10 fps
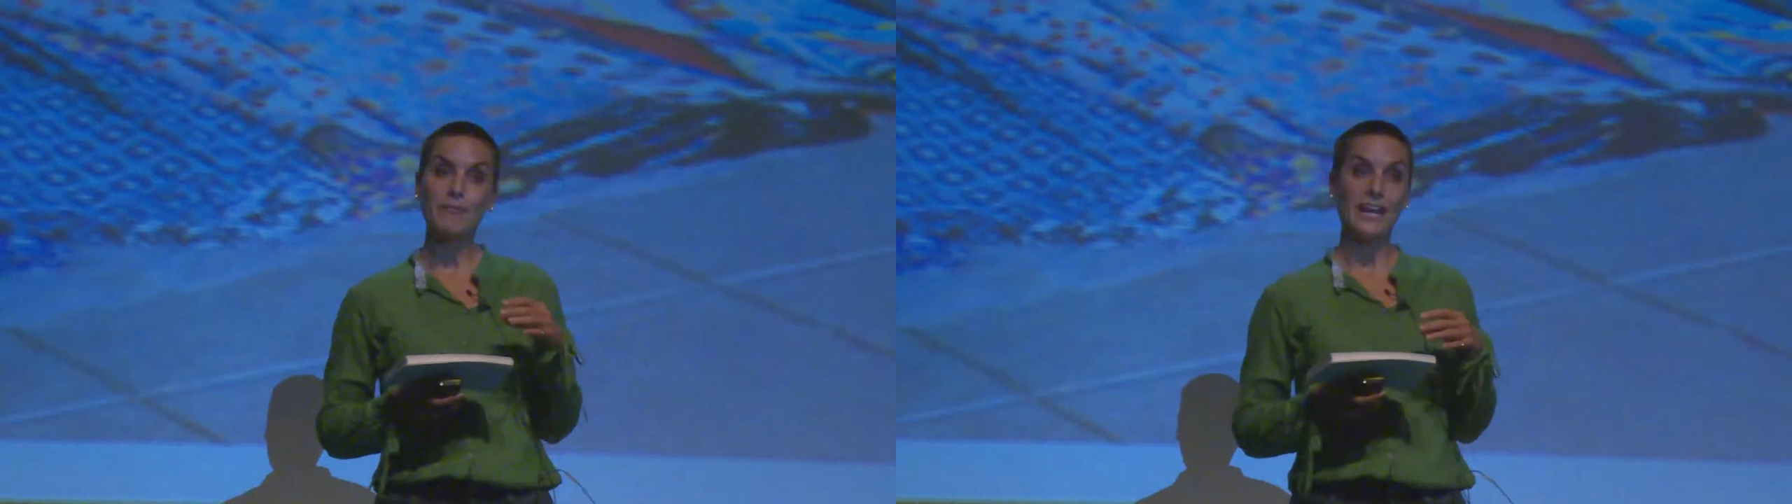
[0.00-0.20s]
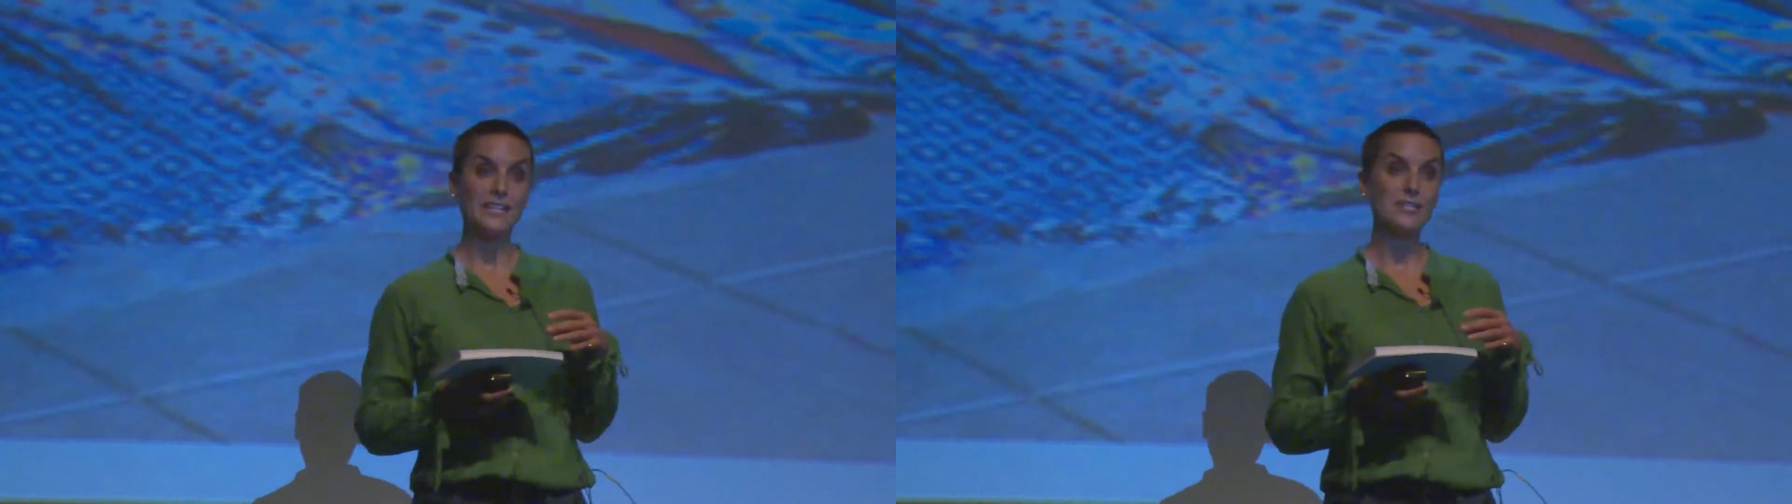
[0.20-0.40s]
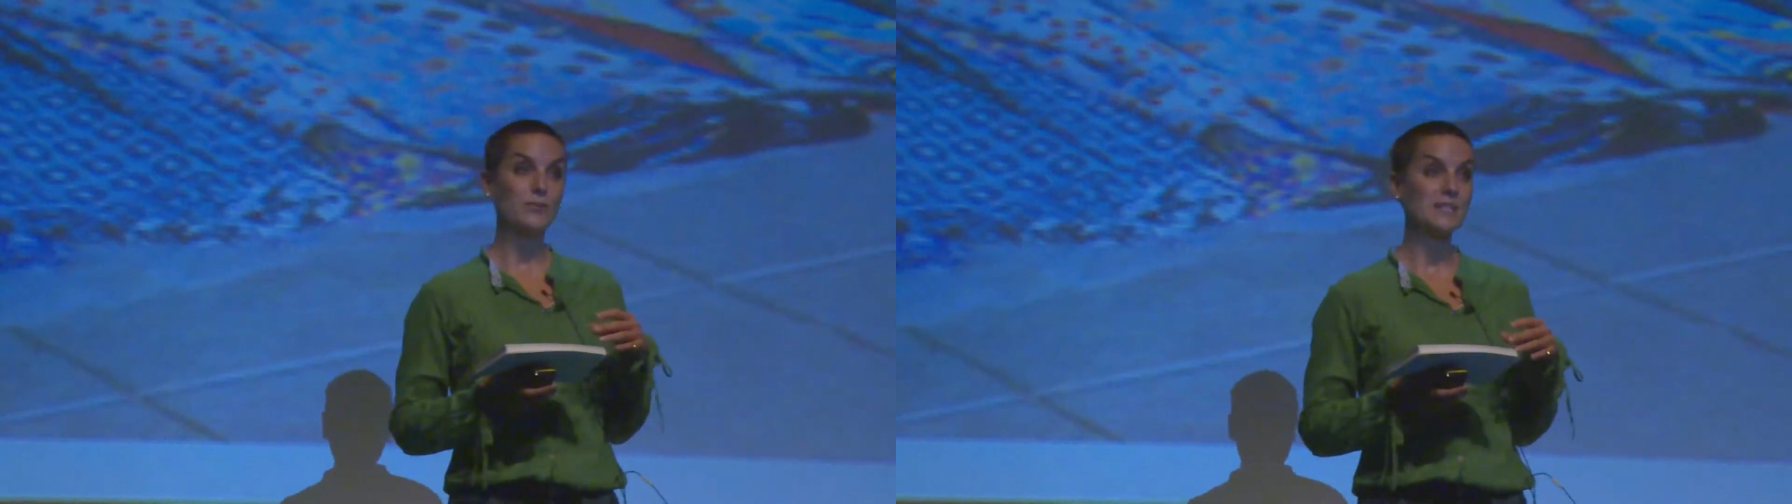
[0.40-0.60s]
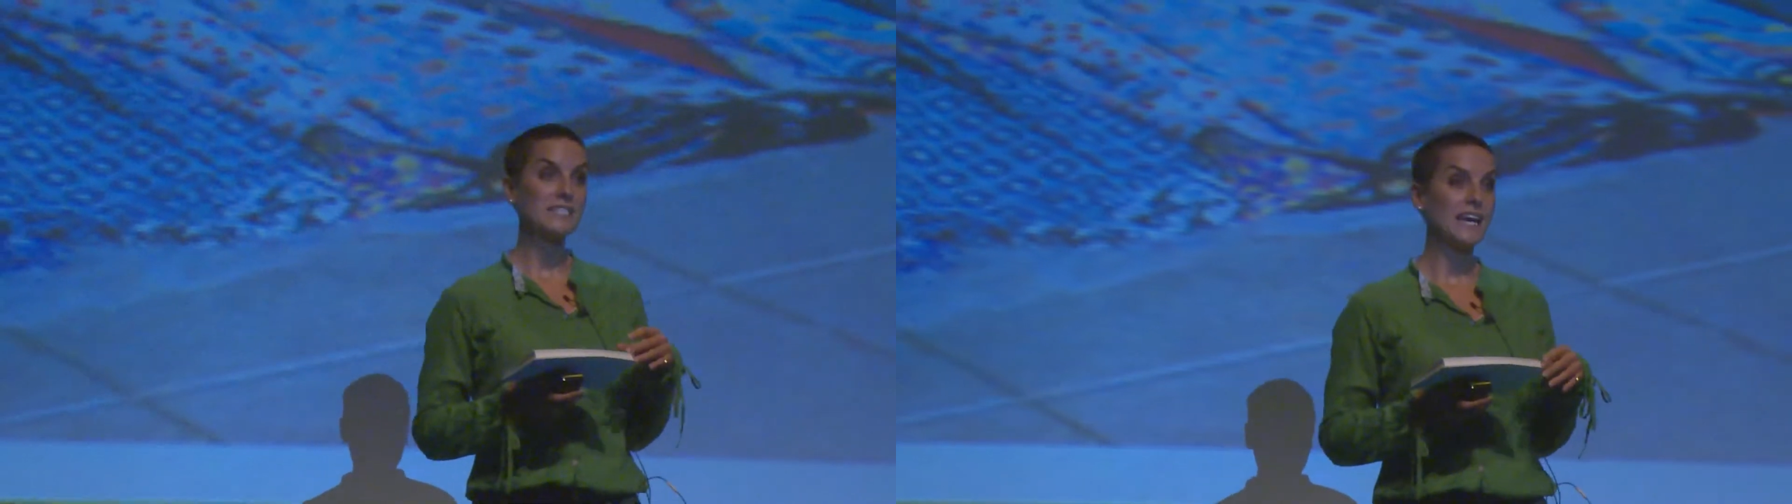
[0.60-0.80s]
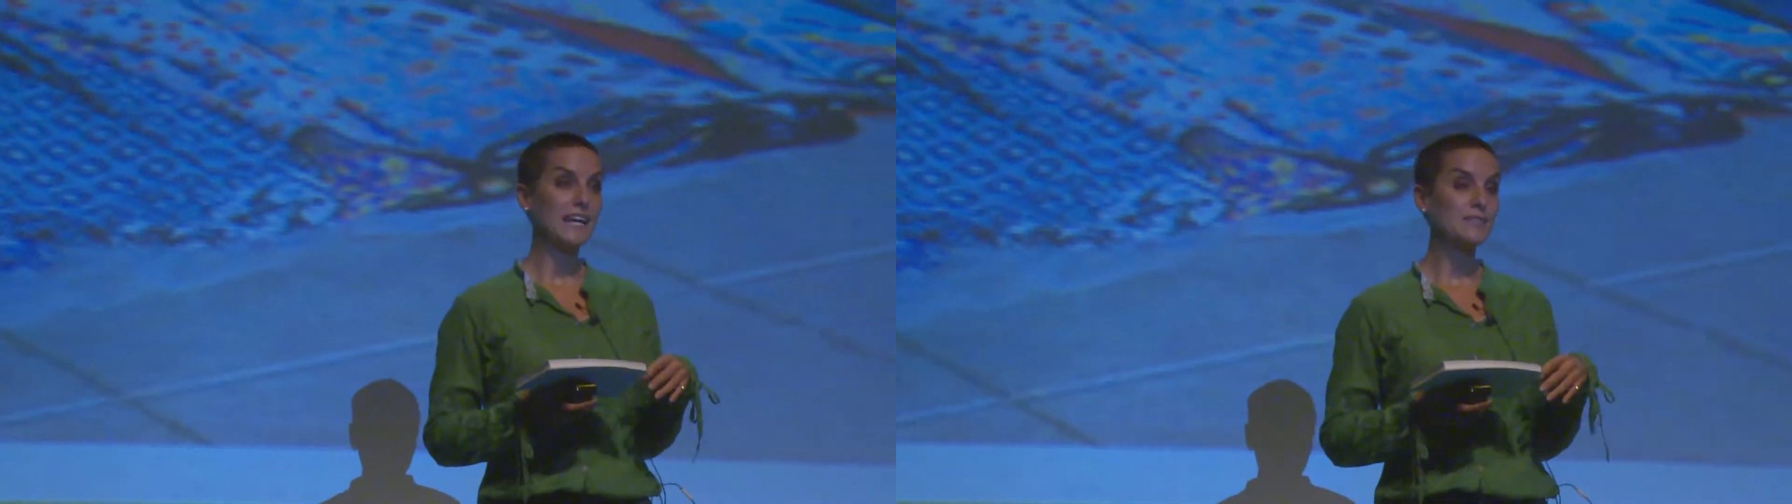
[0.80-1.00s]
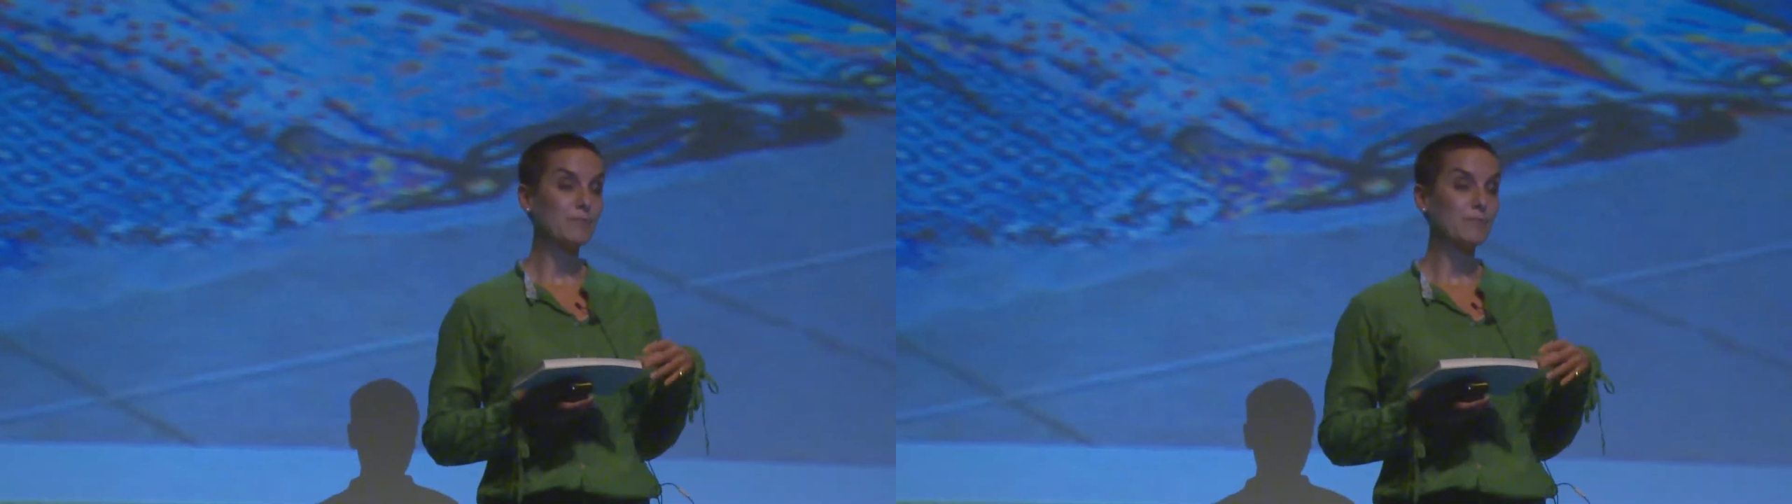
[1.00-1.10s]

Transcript: meant was that